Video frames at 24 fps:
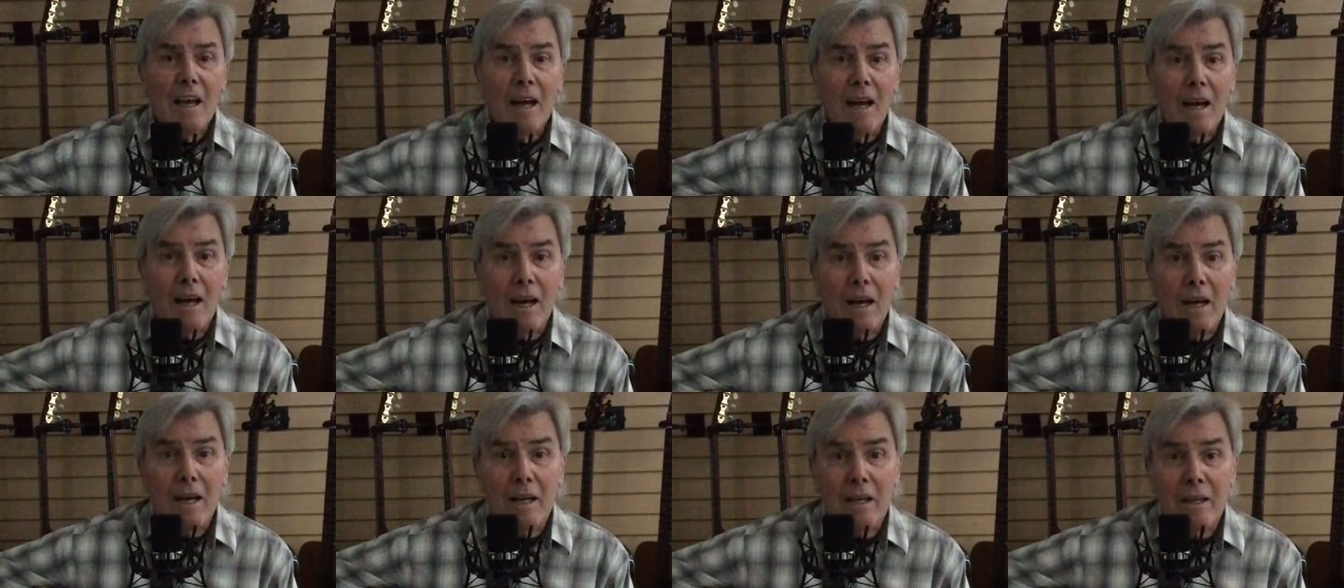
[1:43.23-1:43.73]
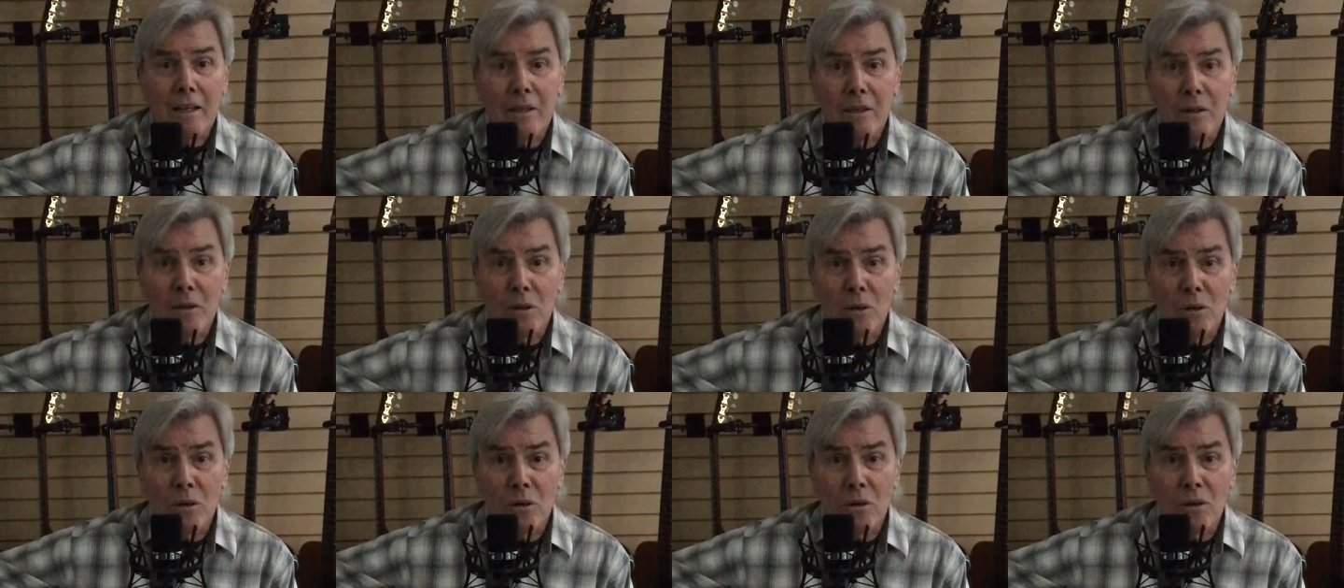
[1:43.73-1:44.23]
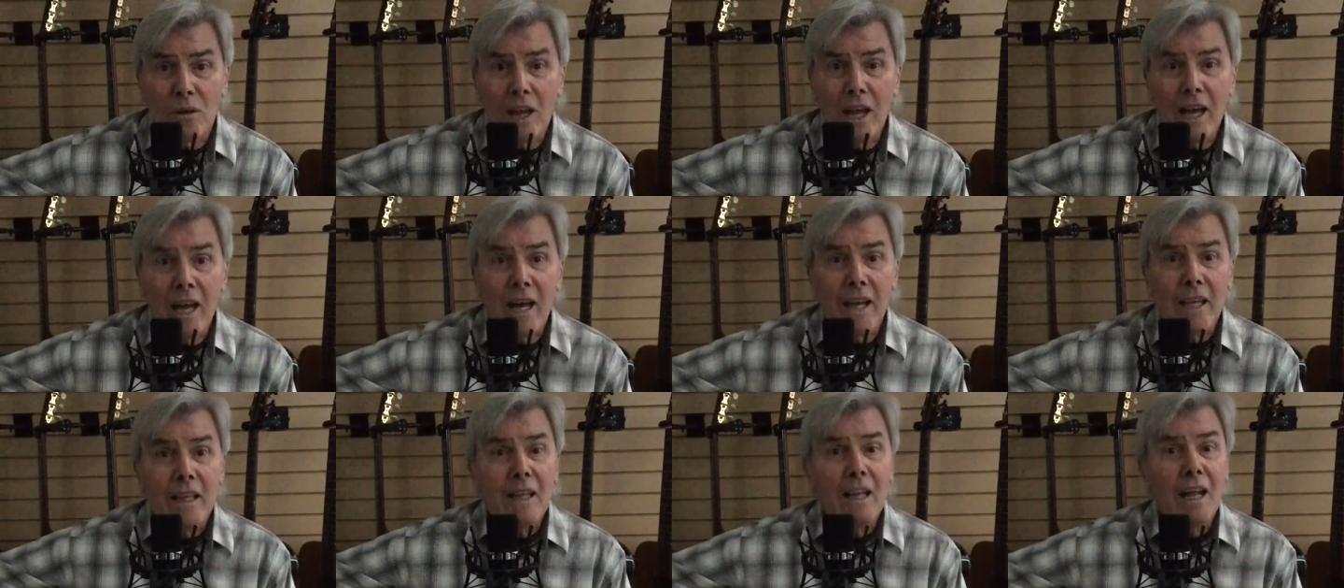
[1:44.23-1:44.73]
I know
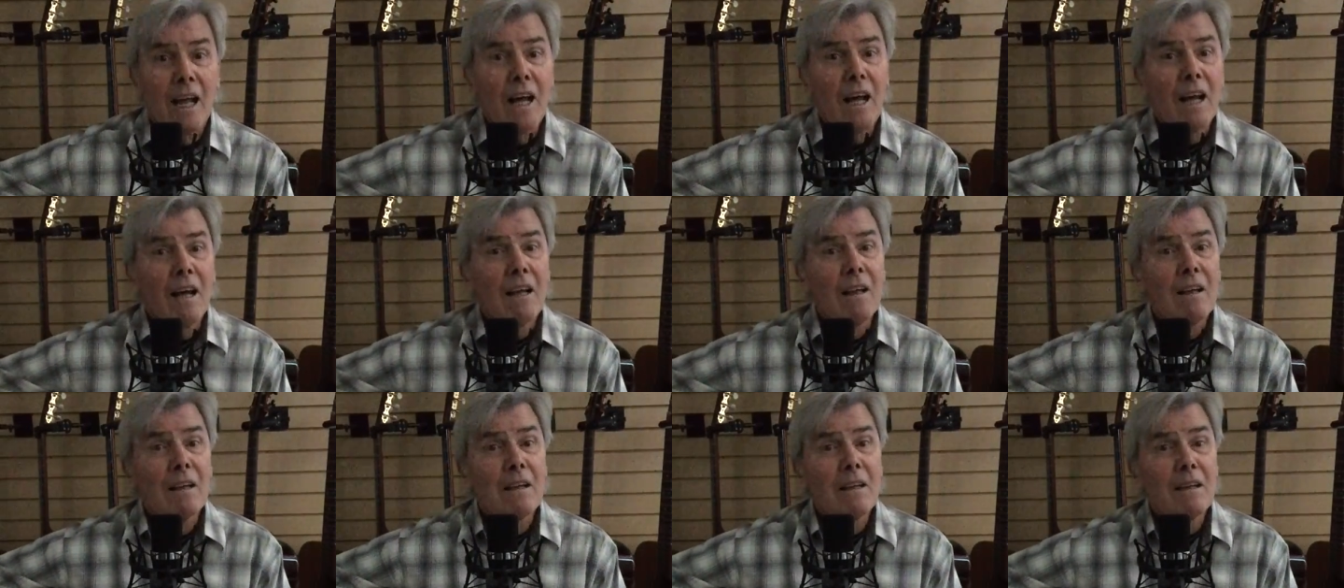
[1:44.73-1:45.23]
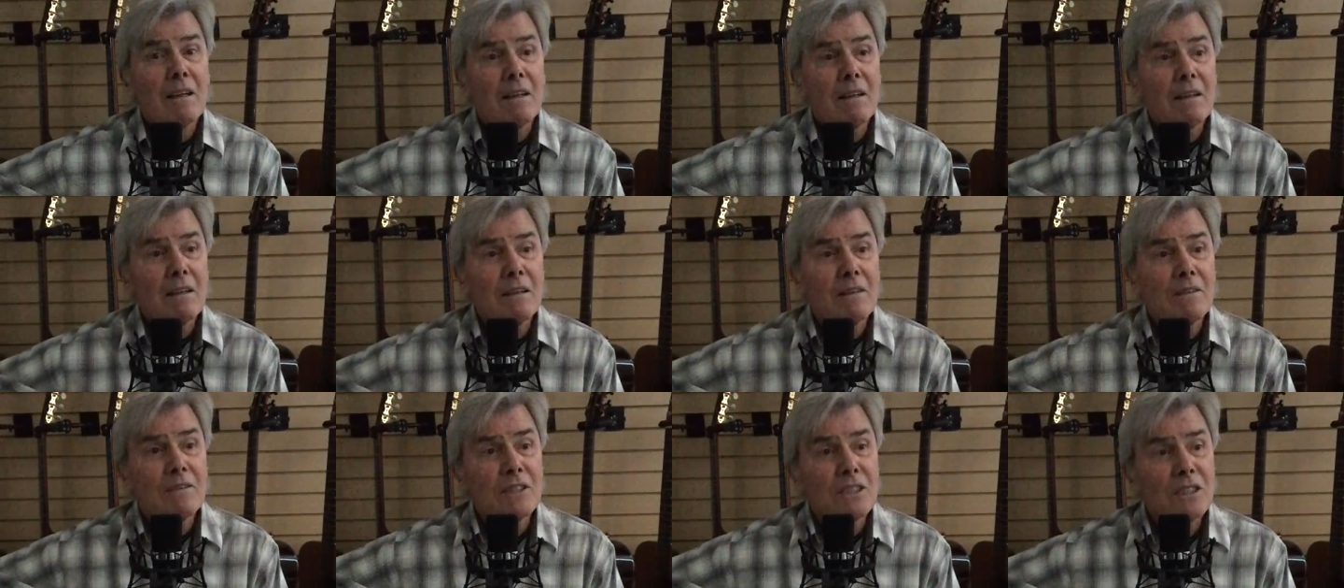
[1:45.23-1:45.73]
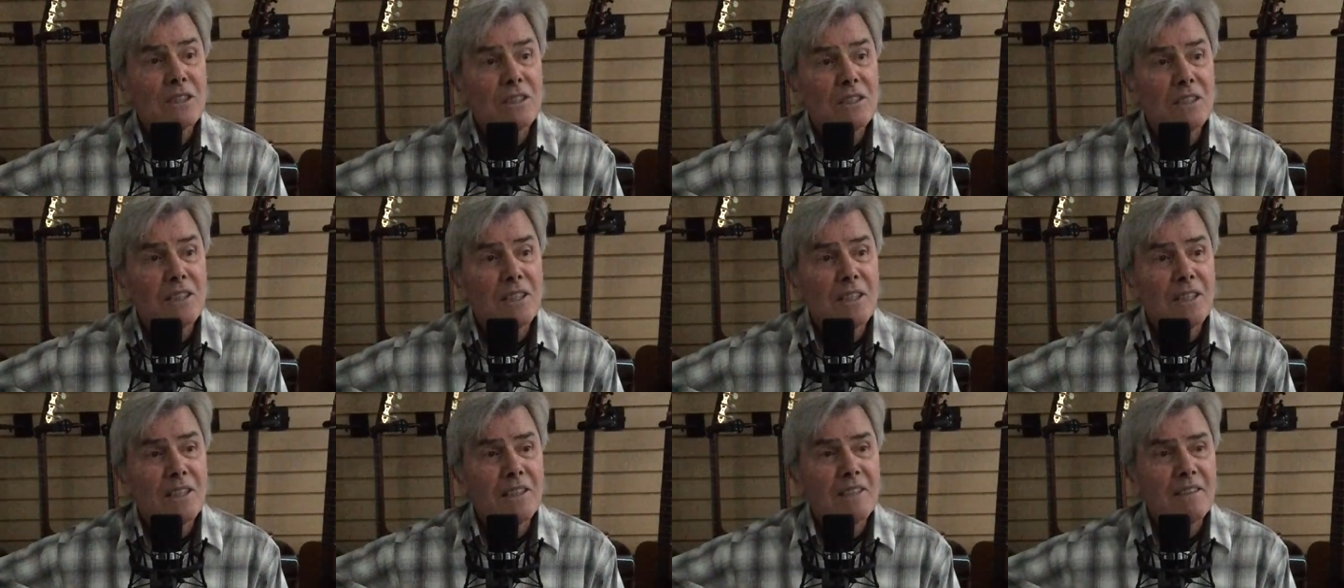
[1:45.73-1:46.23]
that love is
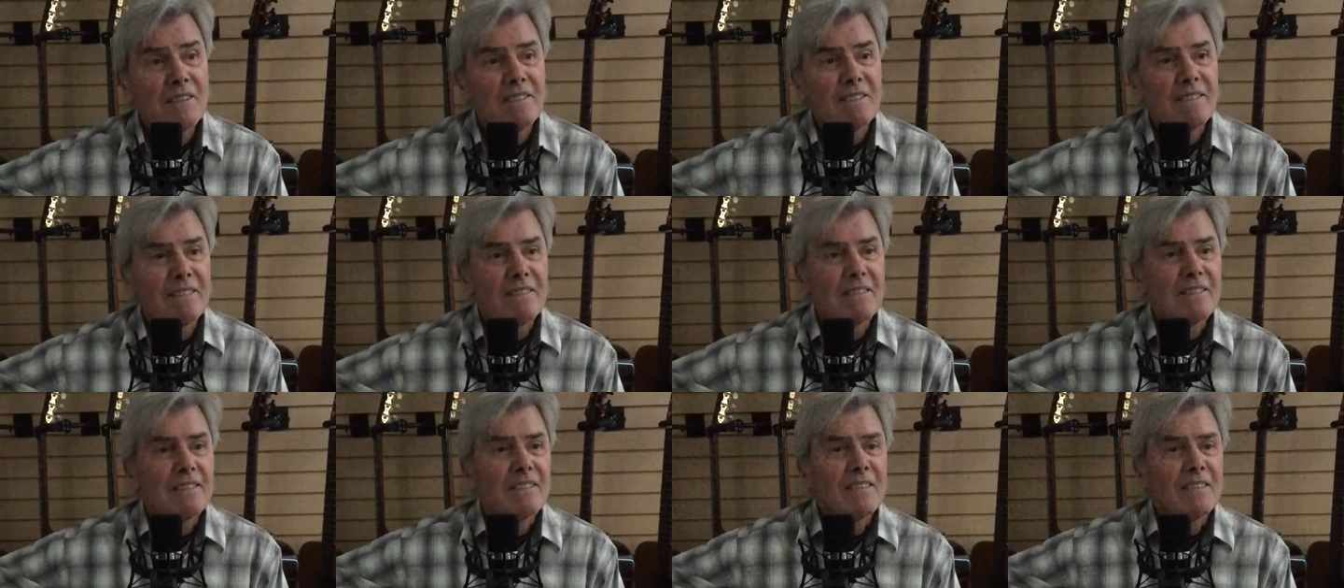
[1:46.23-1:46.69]
seen,